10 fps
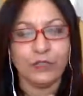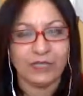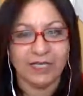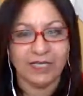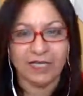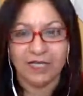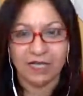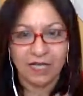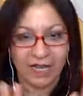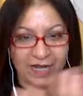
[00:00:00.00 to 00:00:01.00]
take
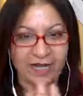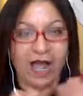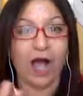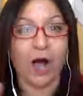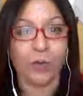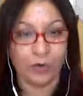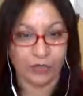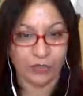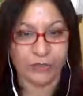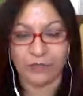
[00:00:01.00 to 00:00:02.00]
an hour
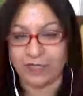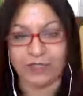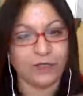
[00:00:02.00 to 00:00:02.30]
to do that.